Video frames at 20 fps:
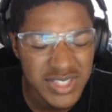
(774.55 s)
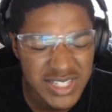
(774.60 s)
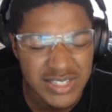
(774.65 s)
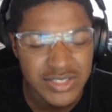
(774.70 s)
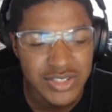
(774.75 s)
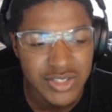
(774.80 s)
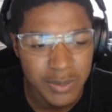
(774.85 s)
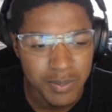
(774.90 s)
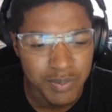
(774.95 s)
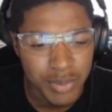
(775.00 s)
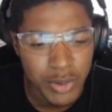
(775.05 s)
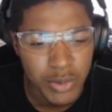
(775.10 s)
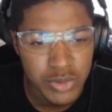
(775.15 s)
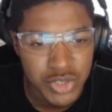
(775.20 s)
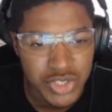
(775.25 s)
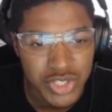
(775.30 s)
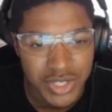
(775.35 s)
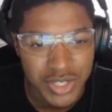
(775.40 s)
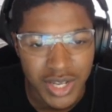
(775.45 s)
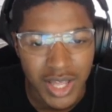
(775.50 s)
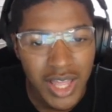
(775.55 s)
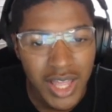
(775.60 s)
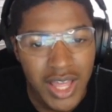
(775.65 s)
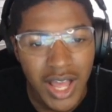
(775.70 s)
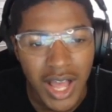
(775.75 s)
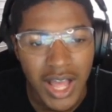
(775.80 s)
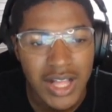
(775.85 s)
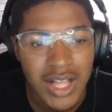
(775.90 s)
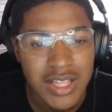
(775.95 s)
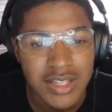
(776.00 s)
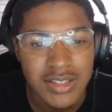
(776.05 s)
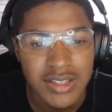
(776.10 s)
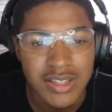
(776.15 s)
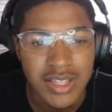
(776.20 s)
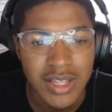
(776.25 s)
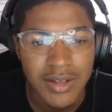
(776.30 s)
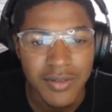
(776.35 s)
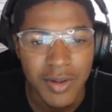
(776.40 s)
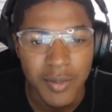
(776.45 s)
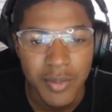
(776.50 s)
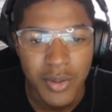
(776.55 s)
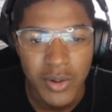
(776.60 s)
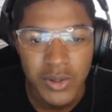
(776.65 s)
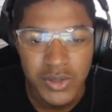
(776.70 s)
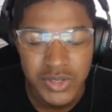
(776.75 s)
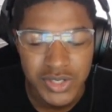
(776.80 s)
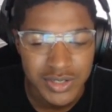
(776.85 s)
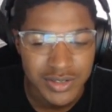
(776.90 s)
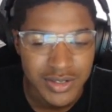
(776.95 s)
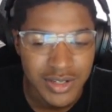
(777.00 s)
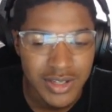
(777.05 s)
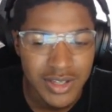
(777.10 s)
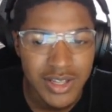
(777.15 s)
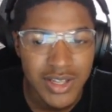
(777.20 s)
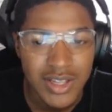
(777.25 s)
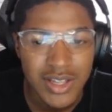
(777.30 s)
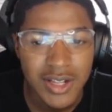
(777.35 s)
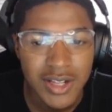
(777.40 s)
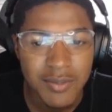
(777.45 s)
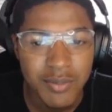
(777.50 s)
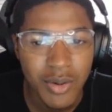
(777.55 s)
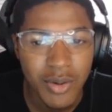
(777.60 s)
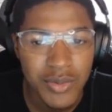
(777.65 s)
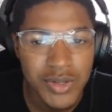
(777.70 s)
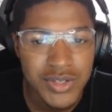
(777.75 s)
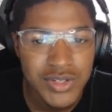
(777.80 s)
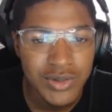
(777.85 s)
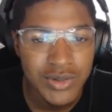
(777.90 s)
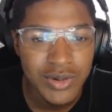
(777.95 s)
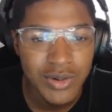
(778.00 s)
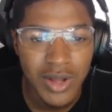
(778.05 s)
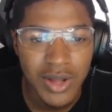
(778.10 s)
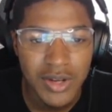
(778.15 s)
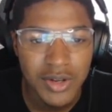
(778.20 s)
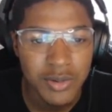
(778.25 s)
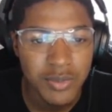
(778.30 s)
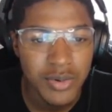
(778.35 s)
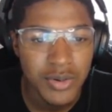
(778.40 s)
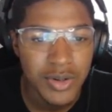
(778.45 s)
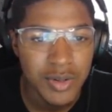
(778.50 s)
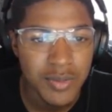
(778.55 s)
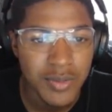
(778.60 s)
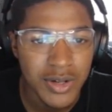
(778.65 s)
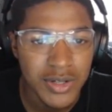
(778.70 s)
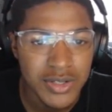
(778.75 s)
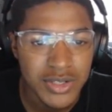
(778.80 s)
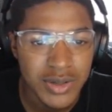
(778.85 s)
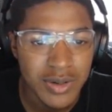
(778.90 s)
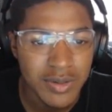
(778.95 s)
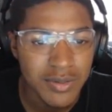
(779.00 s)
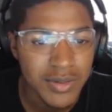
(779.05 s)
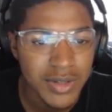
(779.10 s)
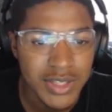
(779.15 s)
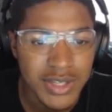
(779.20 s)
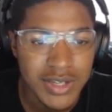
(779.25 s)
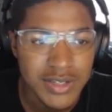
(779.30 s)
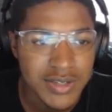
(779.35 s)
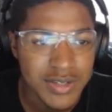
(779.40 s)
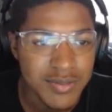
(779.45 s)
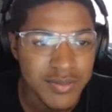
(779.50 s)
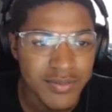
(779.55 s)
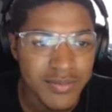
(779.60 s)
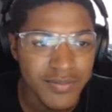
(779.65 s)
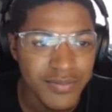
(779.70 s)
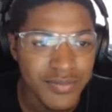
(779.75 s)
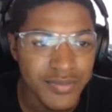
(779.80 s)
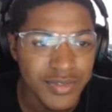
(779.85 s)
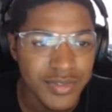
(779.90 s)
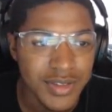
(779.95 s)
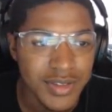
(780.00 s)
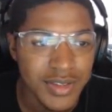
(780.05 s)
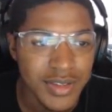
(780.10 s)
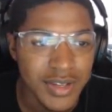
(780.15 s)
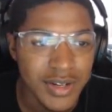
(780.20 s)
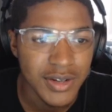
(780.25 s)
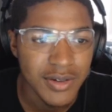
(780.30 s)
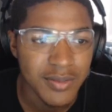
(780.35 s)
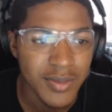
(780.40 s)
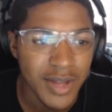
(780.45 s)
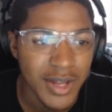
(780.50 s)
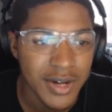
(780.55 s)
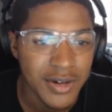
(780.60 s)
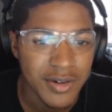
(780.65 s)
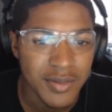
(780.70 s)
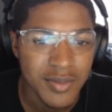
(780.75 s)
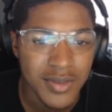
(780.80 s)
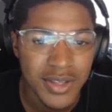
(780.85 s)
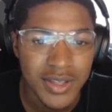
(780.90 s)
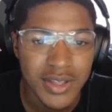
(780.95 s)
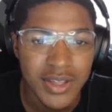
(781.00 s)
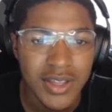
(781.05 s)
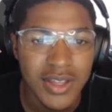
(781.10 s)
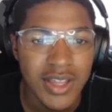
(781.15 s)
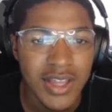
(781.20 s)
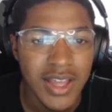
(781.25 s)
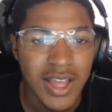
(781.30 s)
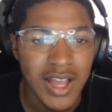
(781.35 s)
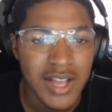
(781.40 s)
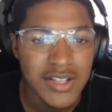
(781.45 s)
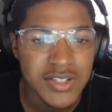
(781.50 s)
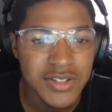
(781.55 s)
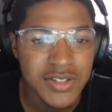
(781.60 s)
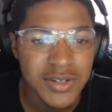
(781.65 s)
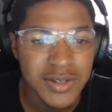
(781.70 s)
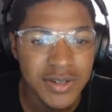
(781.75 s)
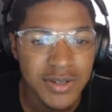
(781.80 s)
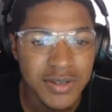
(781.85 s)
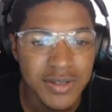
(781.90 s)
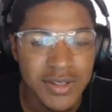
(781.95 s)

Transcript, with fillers: Yes, a potion. I could love a potion. But we still don't got no Pokeball, so it really doesn't, you matter to me. Actually, you know what?